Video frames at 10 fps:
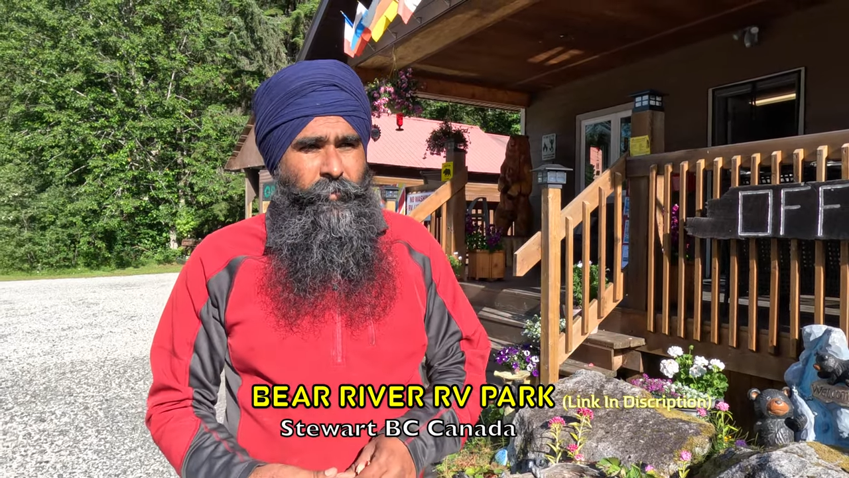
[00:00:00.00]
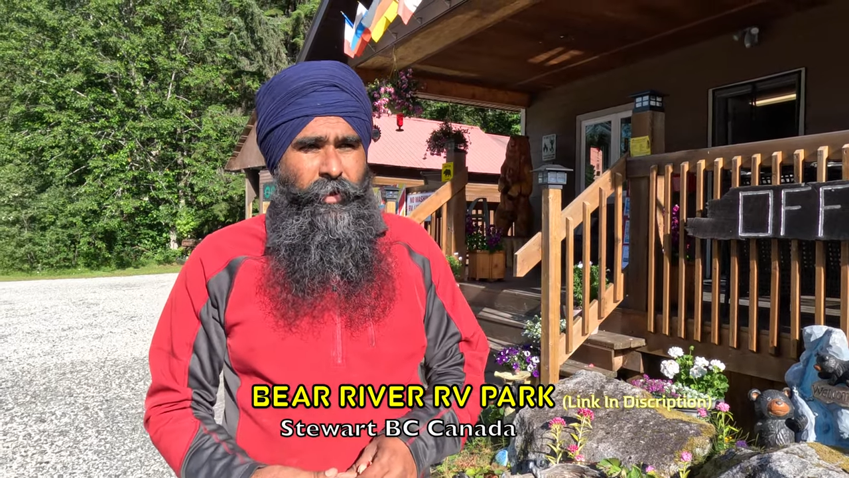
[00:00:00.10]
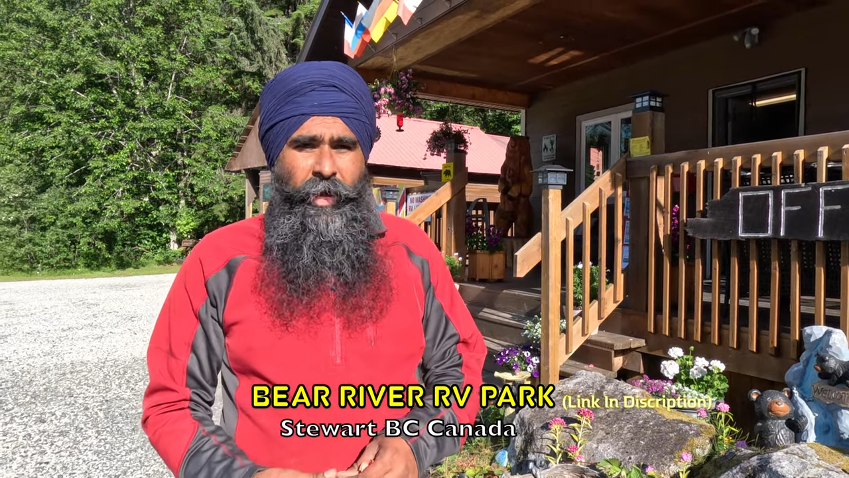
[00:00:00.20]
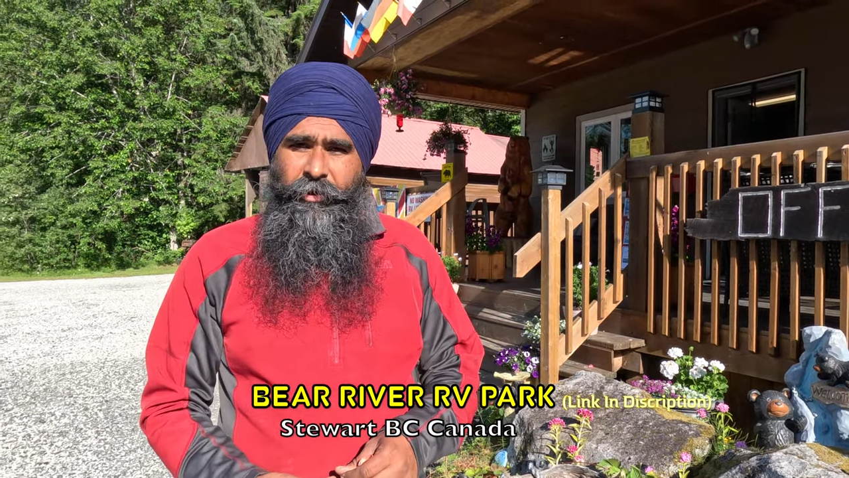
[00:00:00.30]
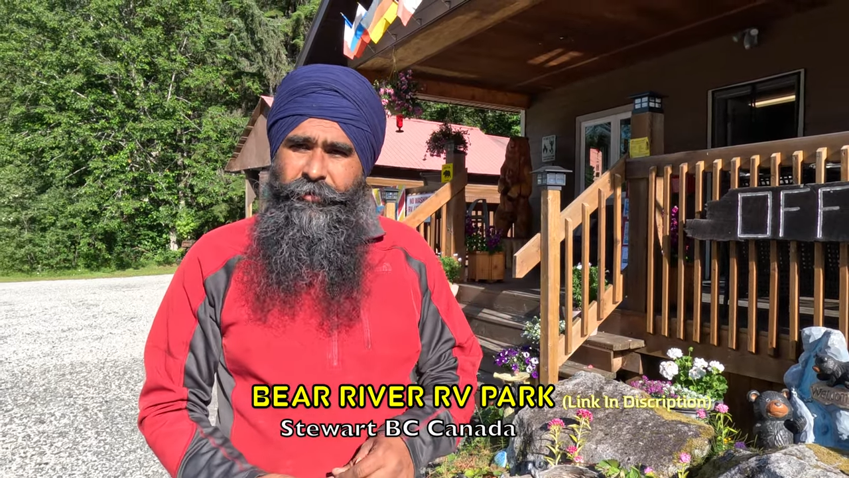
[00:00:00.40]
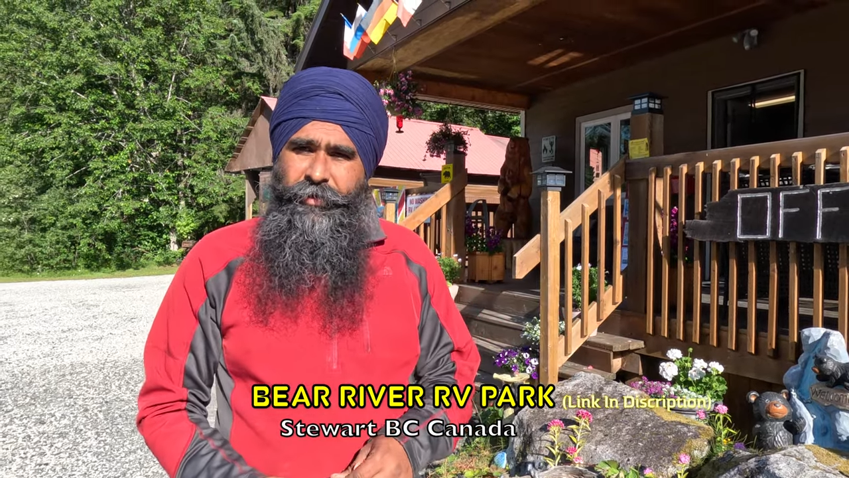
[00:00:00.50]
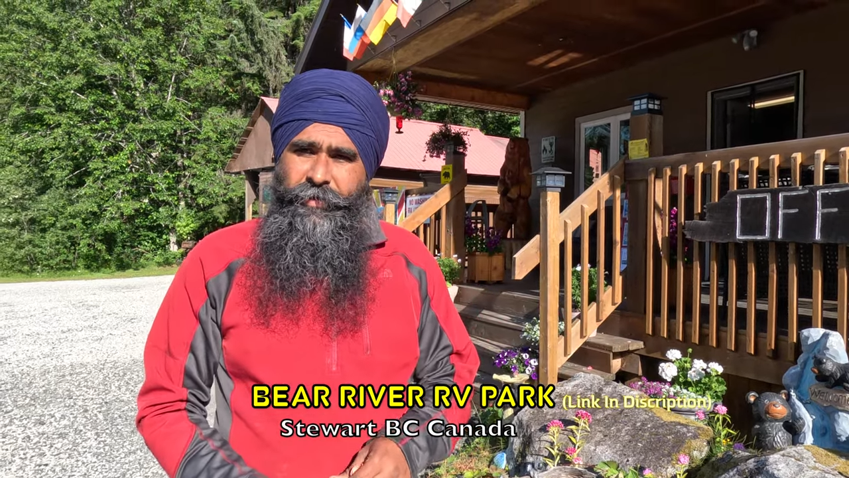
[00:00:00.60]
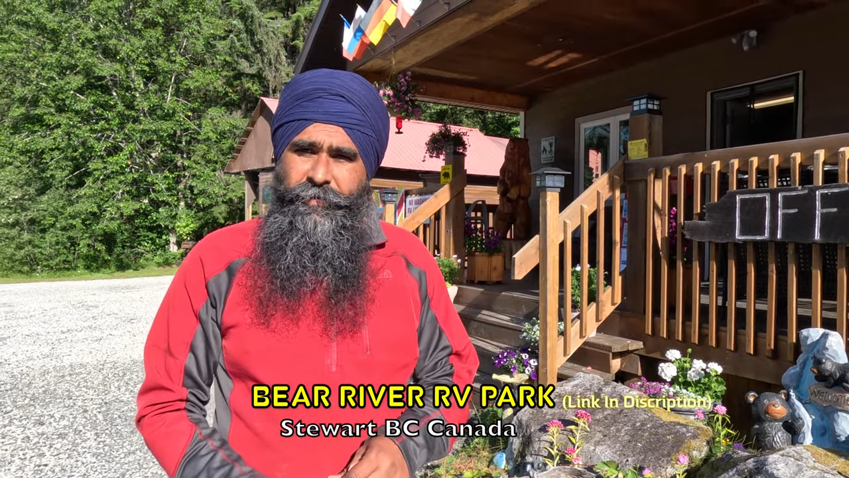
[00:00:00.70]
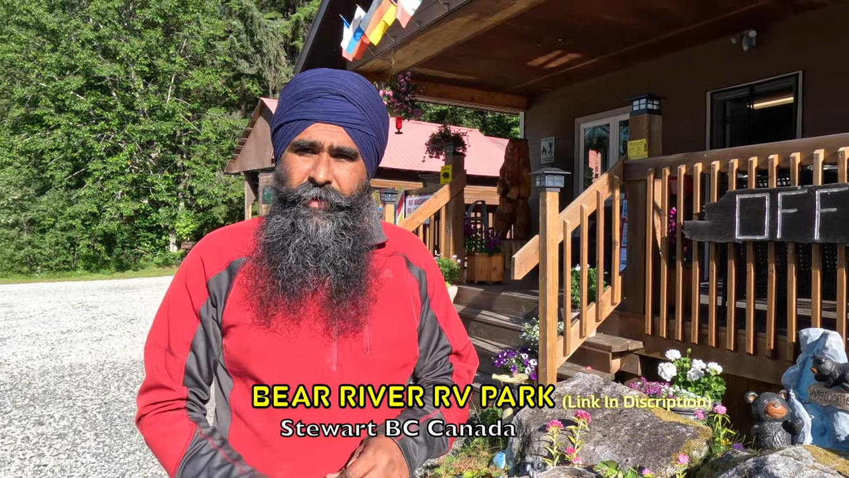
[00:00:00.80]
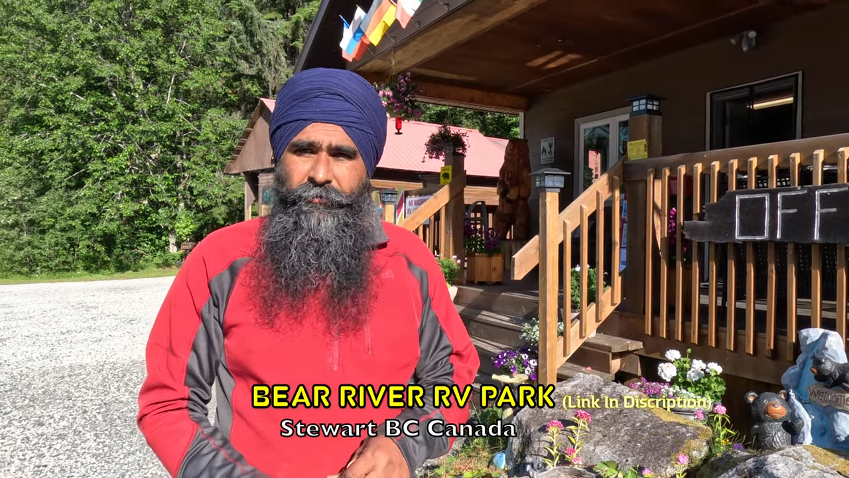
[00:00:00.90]
Highway
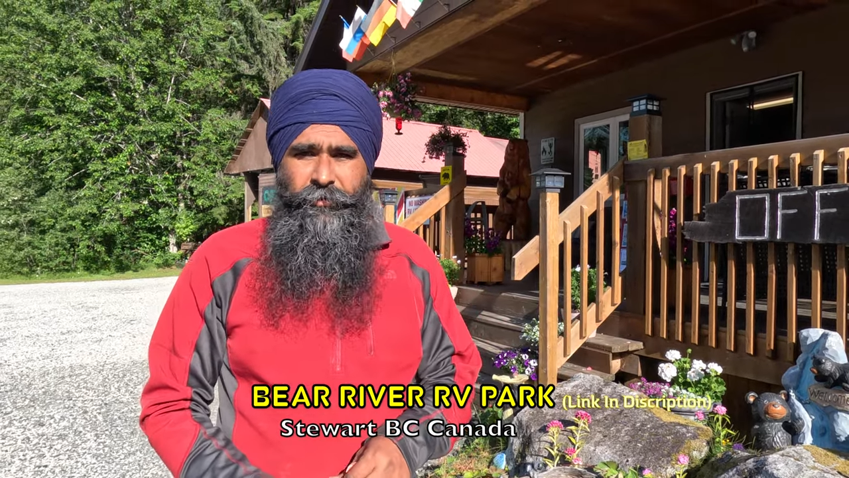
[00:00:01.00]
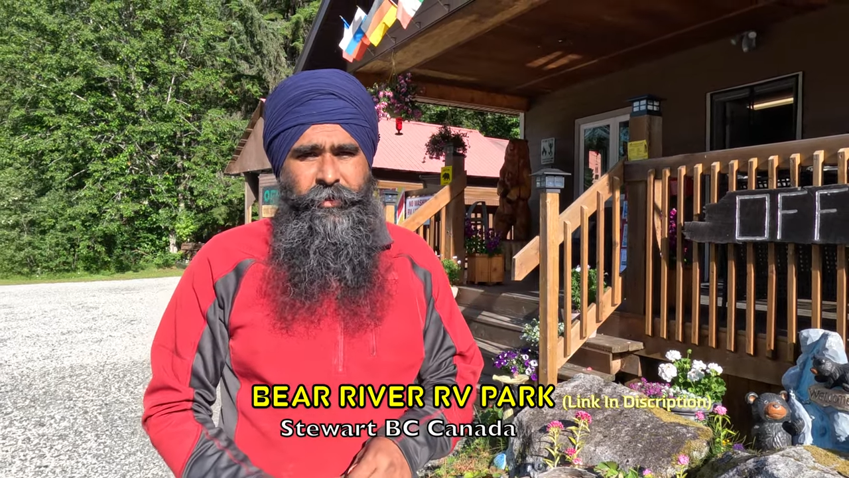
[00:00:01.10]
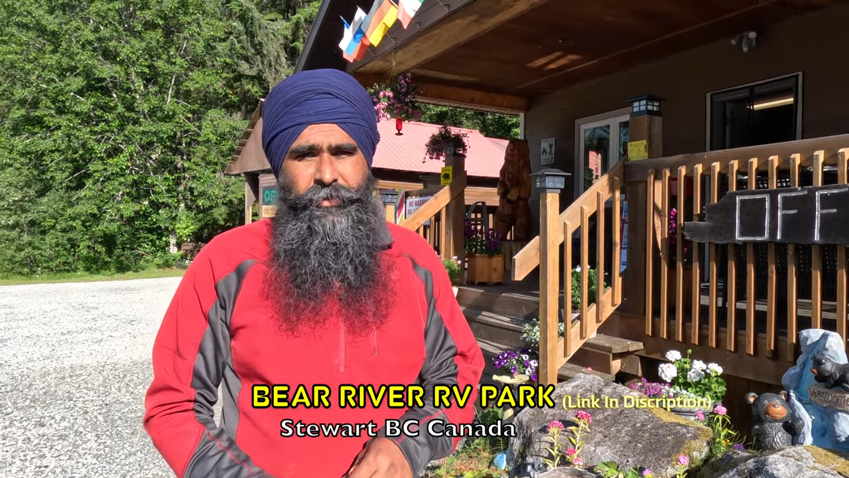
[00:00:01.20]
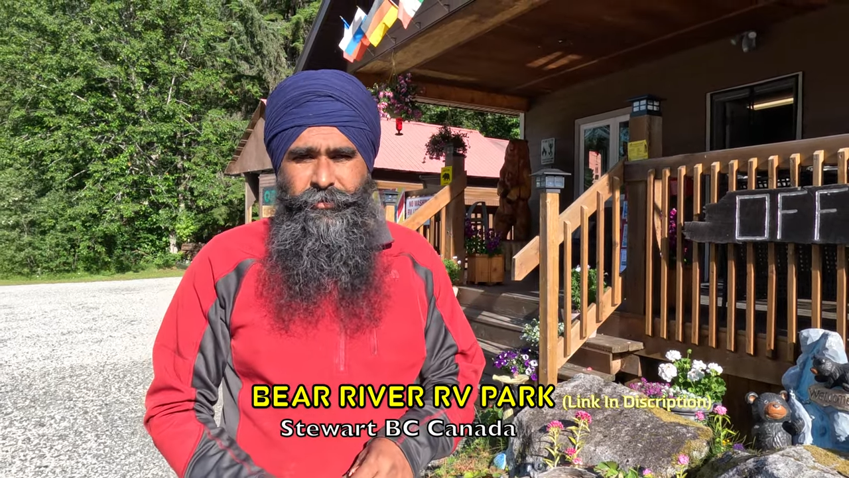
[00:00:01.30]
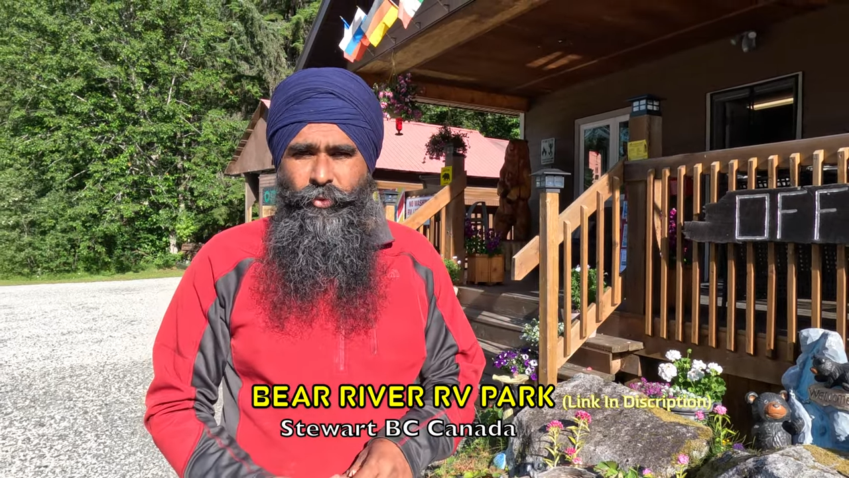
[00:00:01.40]
37, there is